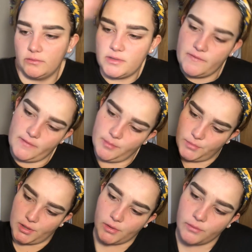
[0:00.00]
if I'm
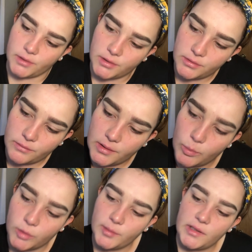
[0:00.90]
not going to do any more
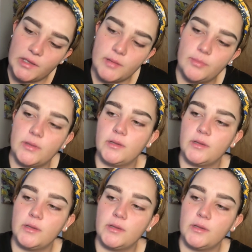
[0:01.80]
makeup,